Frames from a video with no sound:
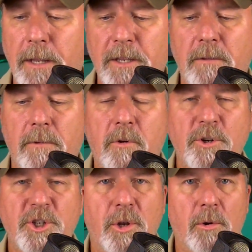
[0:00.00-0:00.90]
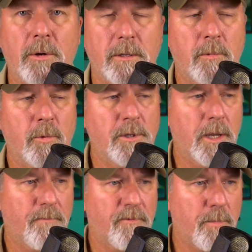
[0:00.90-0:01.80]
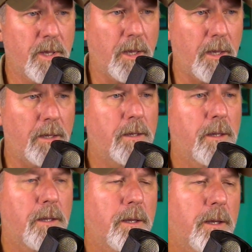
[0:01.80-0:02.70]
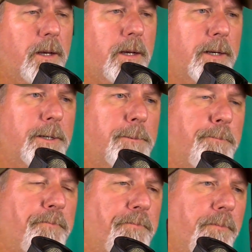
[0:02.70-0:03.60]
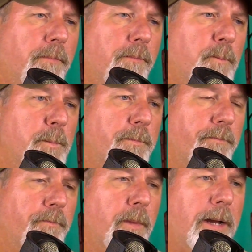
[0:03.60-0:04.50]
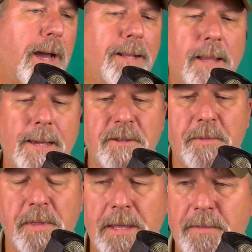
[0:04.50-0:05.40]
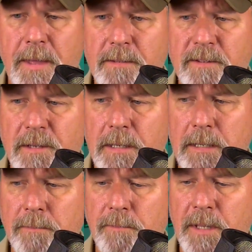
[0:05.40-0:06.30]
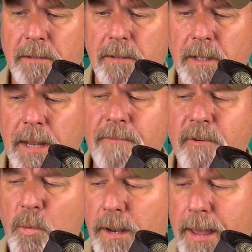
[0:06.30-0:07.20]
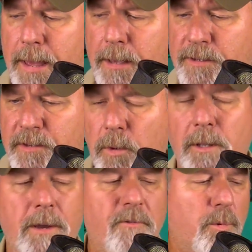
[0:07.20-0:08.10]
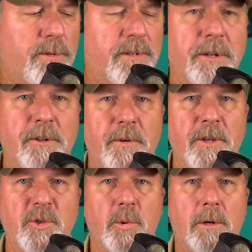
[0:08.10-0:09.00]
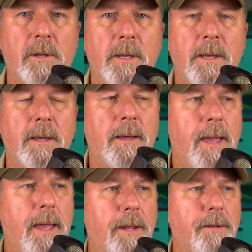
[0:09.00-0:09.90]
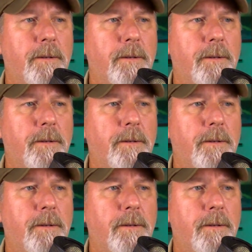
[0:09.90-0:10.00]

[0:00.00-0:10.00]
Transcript: of course, it wouldn't come from me. Um, I like to think that that everyone has, well, everyone's an individual, and